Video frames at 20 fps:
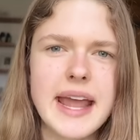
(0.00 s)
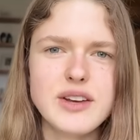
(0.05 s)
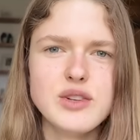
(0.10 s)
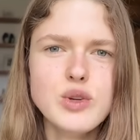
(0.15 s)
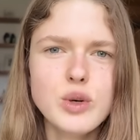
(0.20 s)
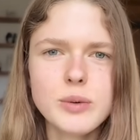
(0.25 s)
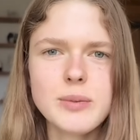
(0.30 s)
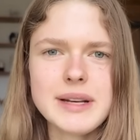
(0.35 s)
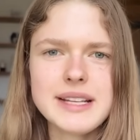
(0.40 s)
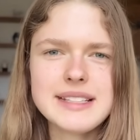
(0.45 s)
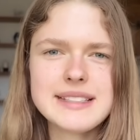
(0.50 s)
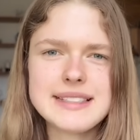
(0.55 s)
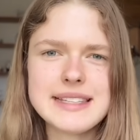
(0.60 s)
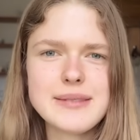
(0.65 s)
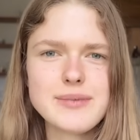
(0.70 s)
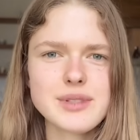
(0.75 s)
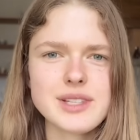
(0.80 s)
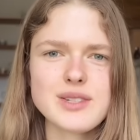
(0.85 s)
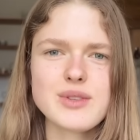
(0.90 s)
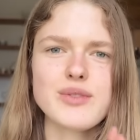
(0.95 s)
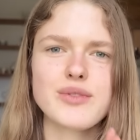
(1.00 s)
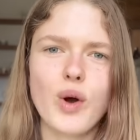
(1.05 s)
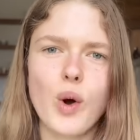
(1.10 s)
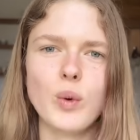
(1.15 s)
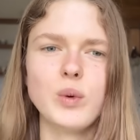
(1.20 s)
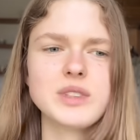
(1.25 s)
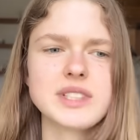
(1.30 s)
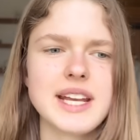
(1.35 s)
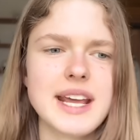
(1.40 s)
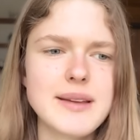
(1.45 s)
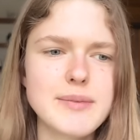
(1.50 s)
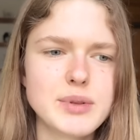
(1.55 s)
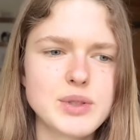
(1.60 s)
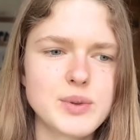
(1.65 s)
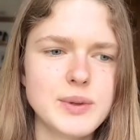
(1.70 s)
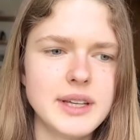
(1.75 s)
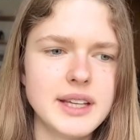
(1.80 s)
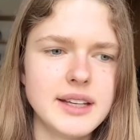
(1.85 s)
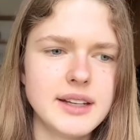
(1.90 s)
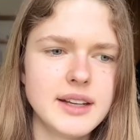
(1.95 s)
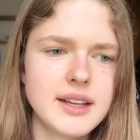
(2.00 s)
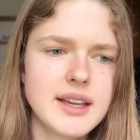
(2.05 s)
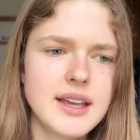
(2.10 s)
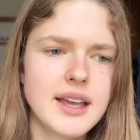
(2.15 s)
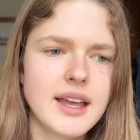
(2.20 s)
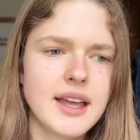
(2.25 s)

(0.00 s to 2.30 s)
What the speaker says: It normally seems to sort of alternate between